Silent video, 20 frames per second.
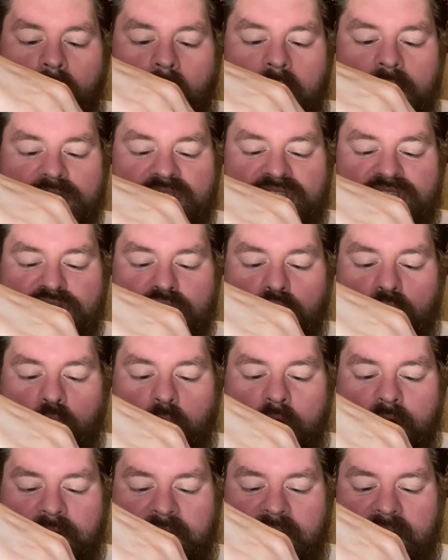Still
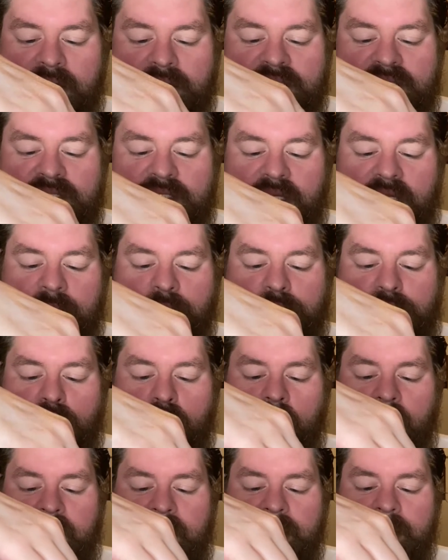working, still
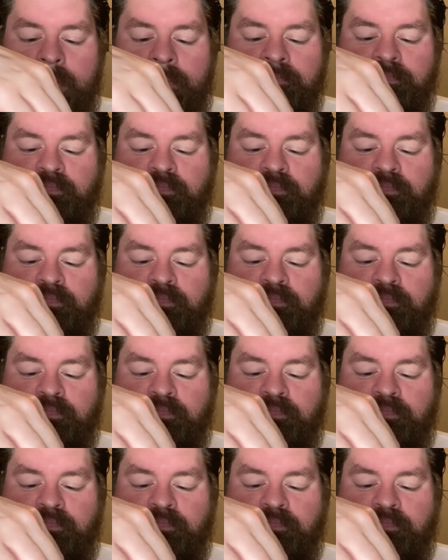employed